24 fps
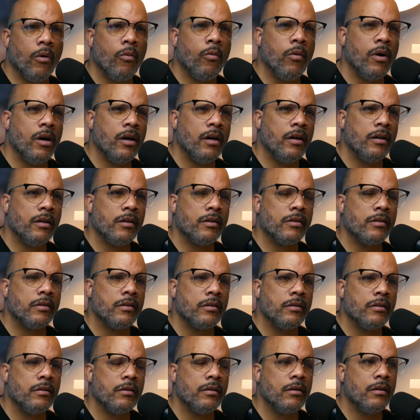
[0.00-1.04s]
was
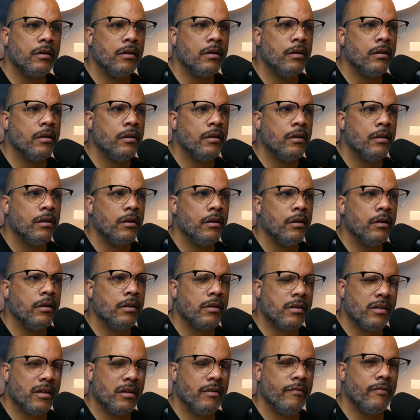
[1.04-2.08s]

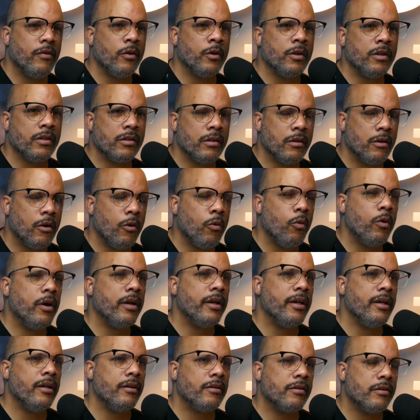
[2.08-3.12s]
instead of focusing on what
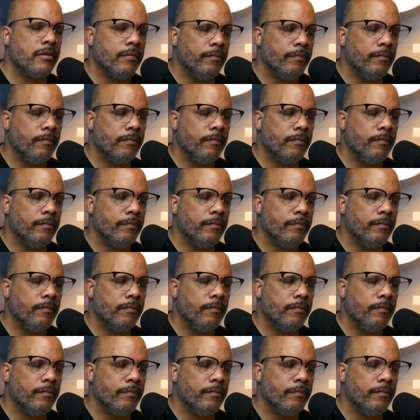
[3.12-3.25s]
is.